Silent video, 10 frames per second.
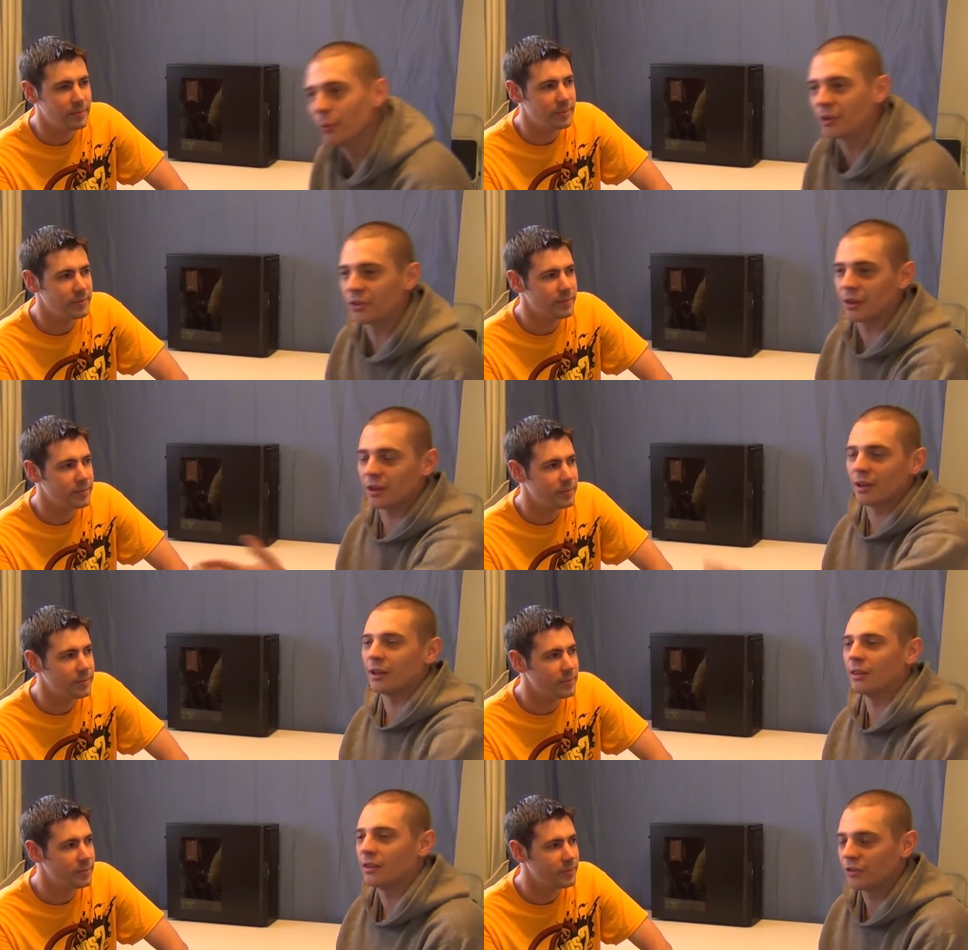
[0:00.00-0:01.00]
Speaker 1: with
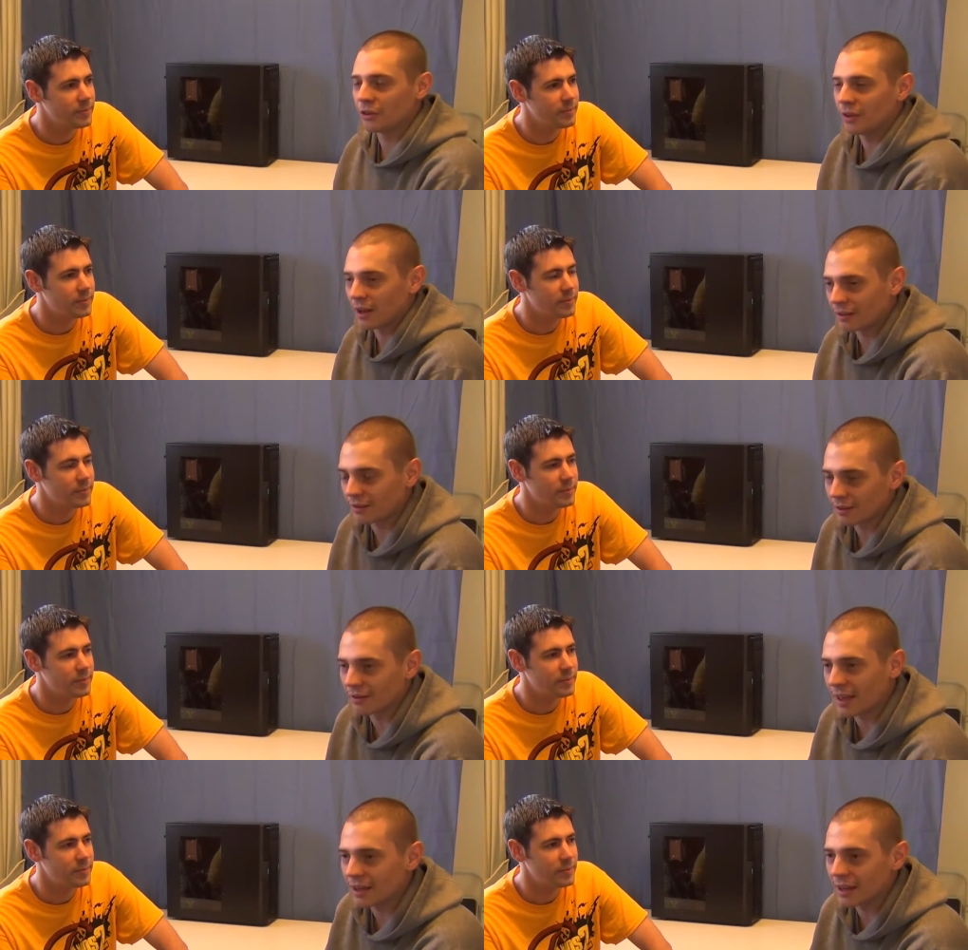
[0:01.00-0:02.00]
the, the GTX
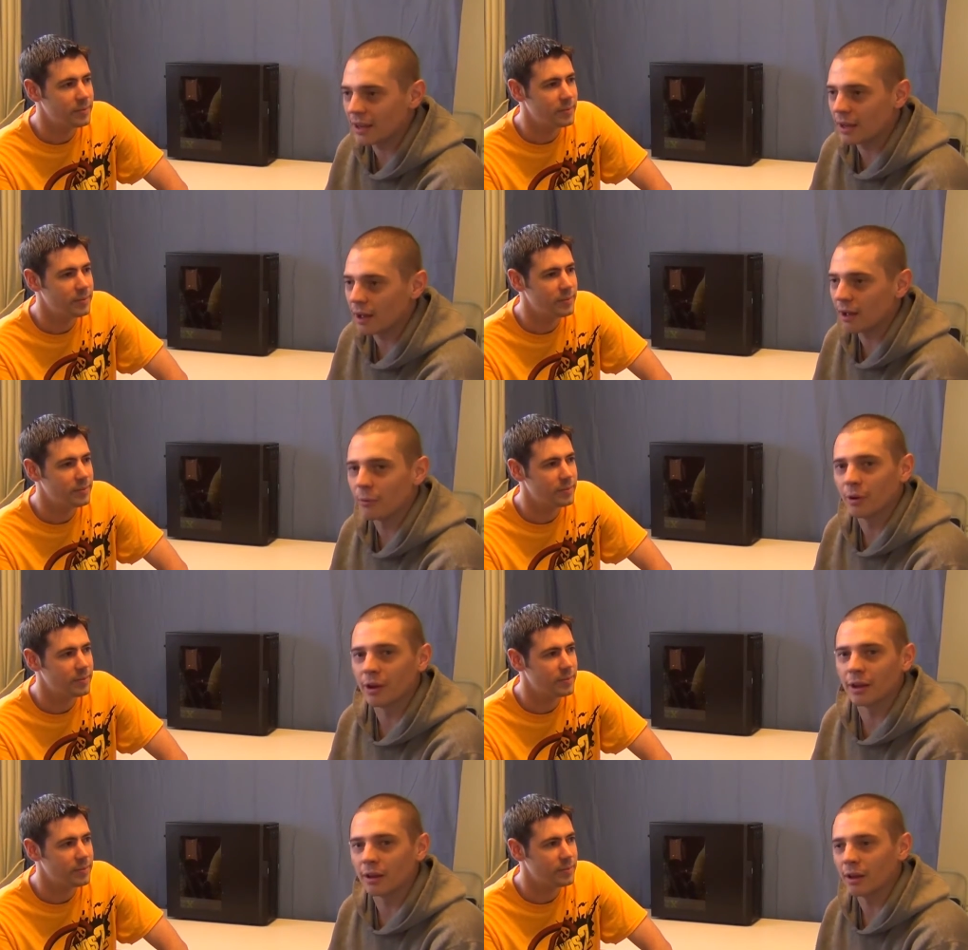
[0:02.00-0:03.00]
680 uh,
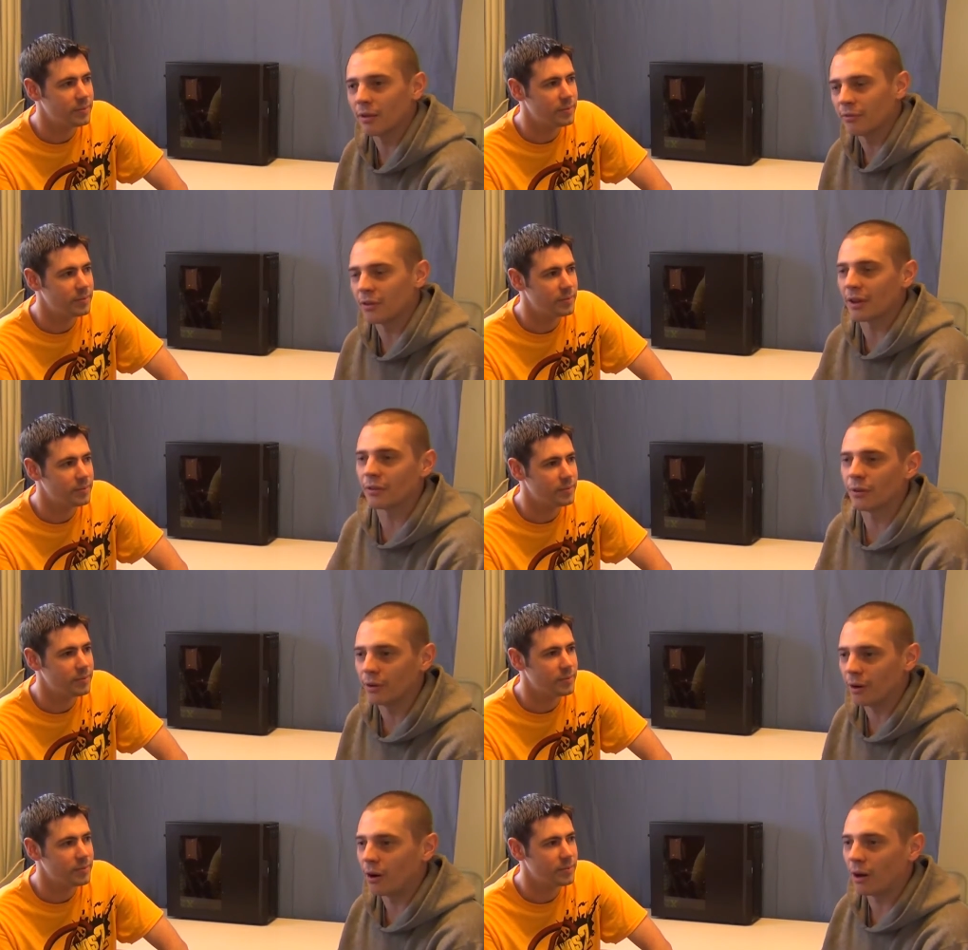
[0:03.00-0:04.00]
running uh, PhysX
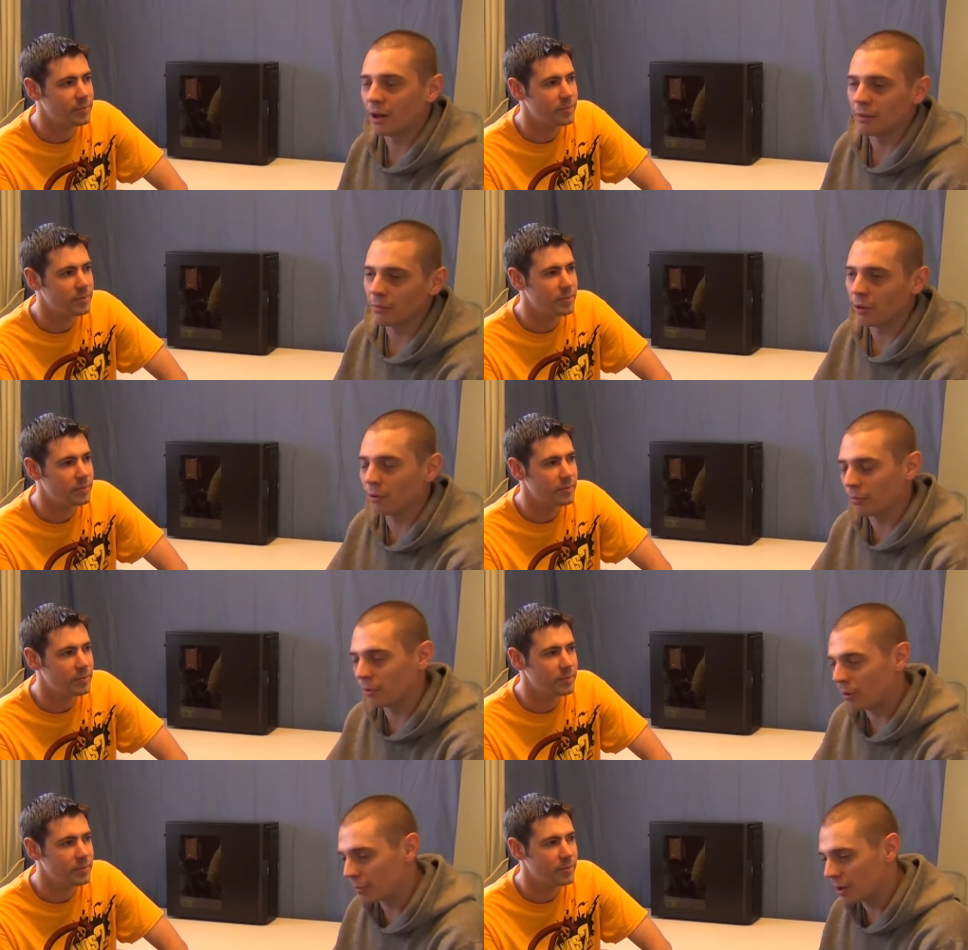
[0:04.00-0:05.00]
on high, low,
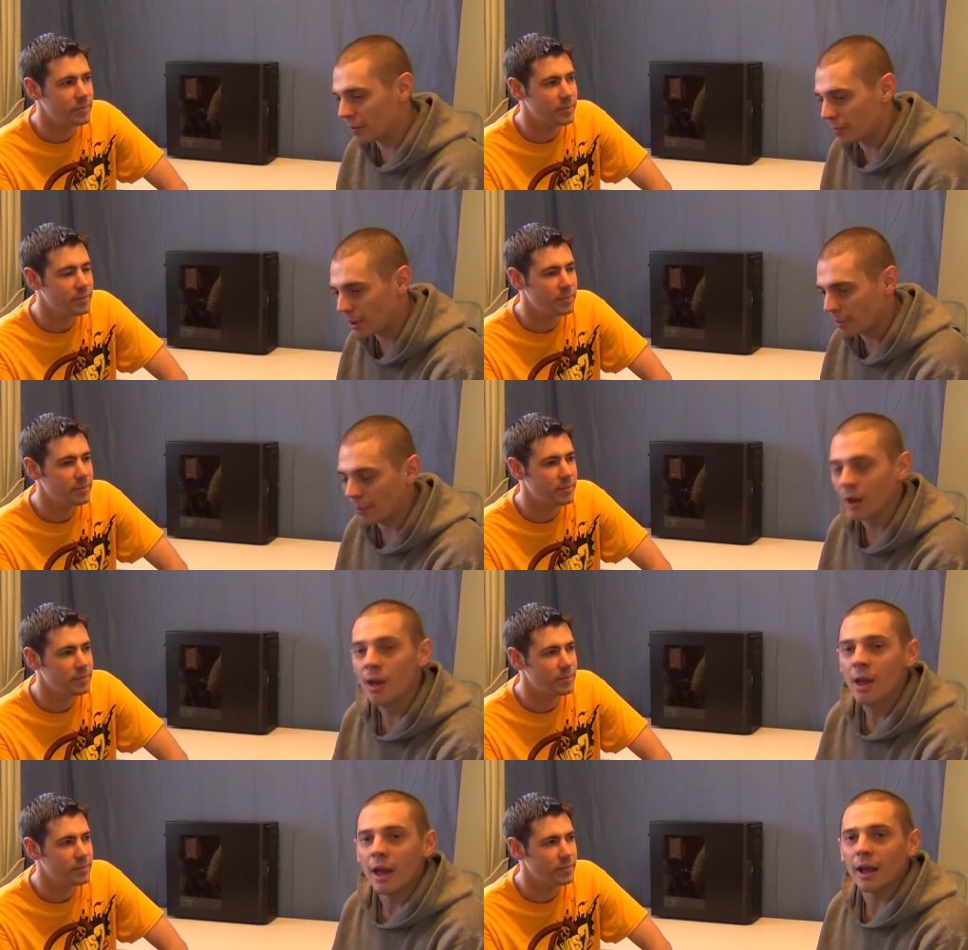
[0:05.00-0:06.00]
low, medium, blah, blah, blah.
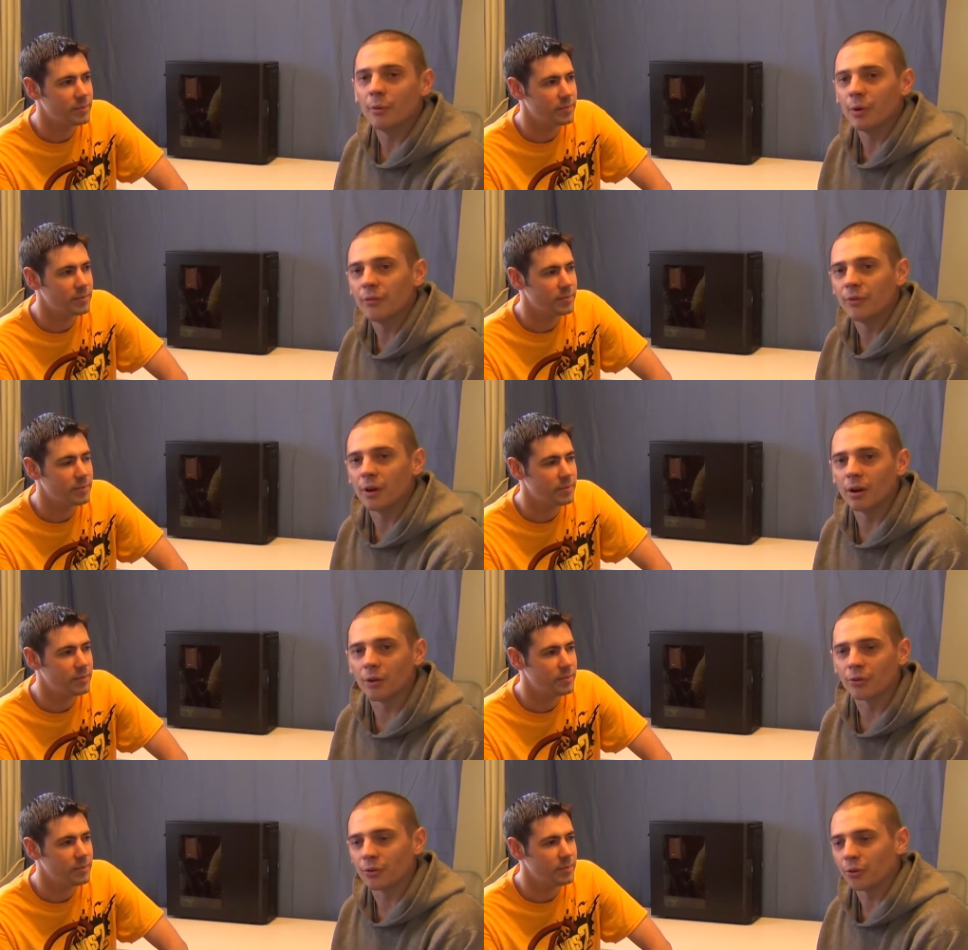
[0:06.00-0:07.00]
And we've uh,
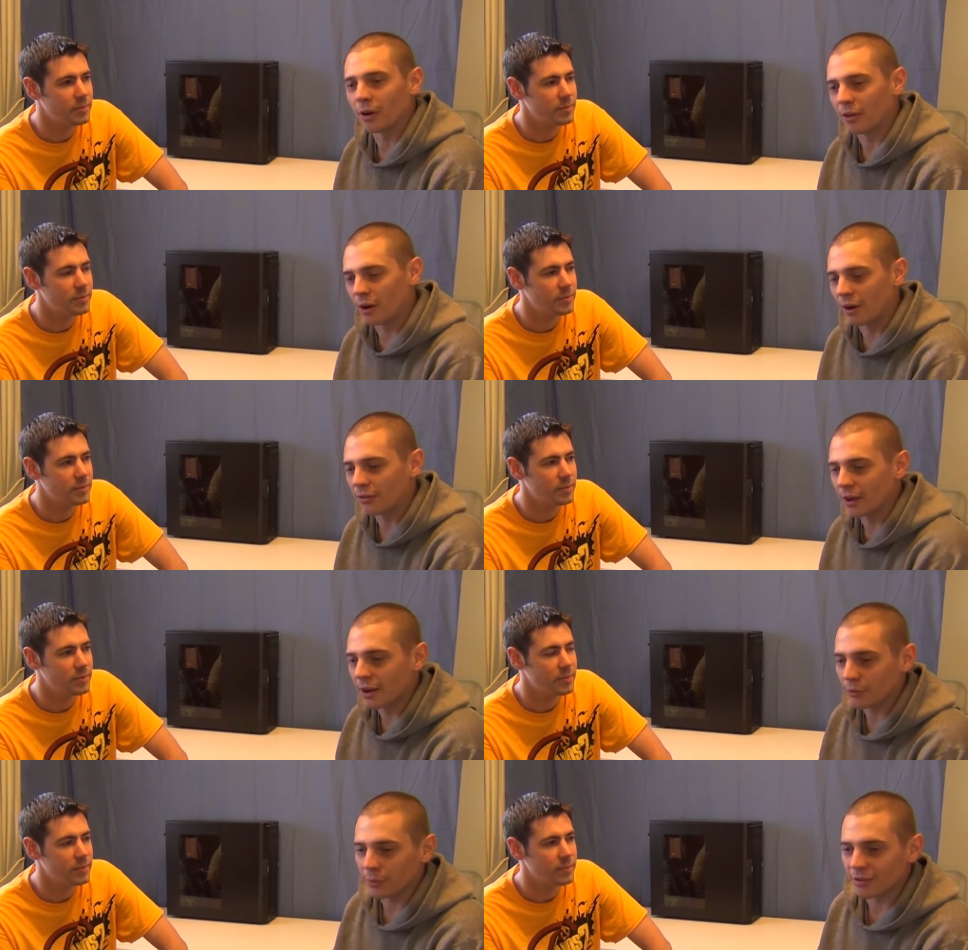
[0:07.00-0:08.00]
also tried the high
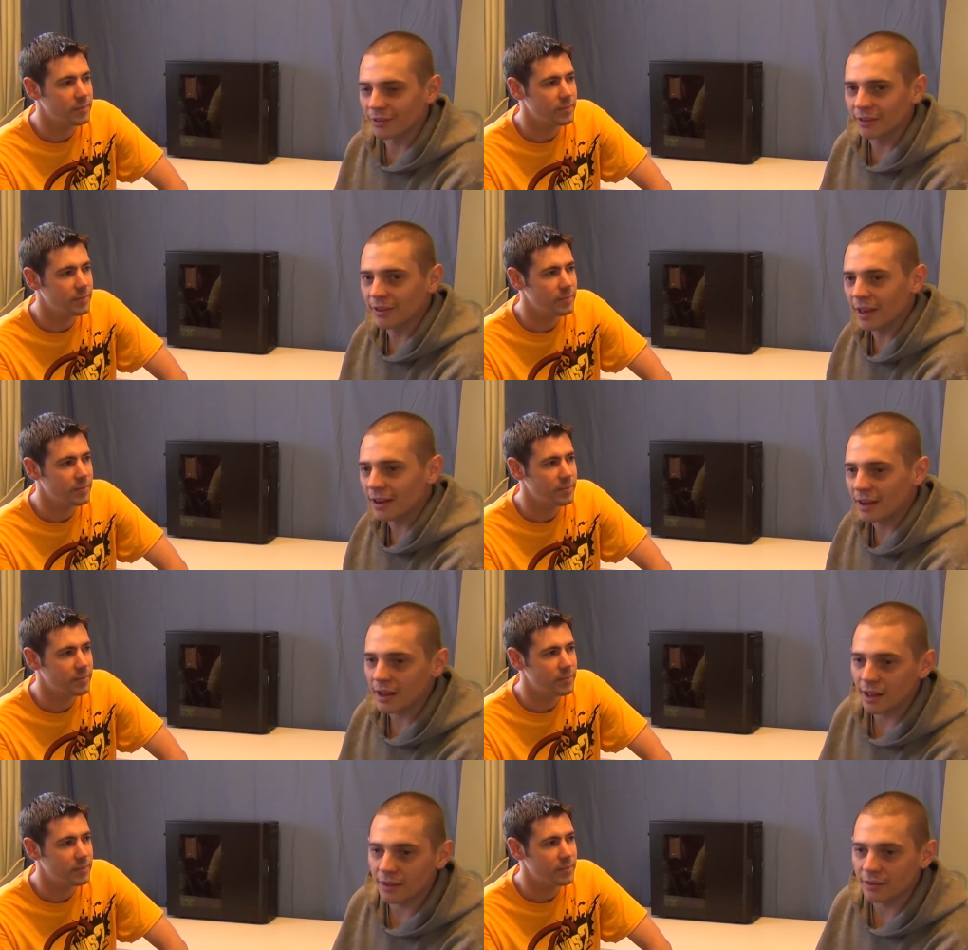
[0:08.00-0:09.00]
settings with the
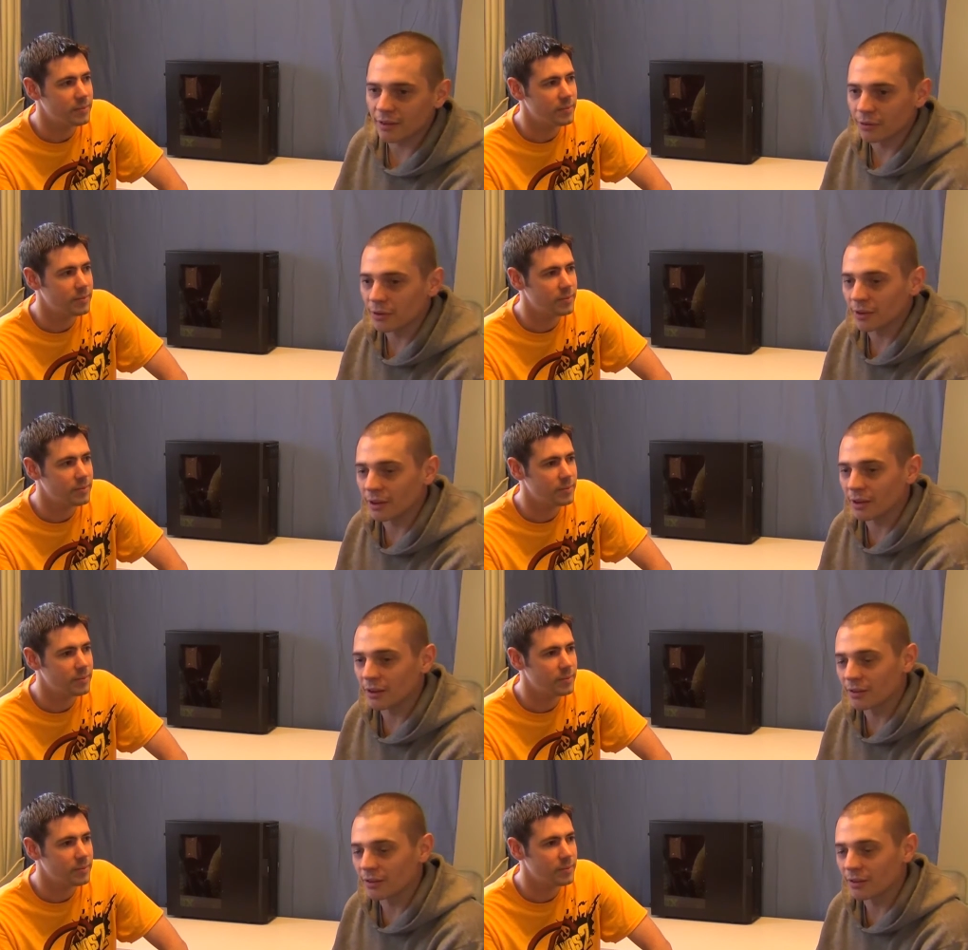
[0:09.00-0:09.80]
680 as using the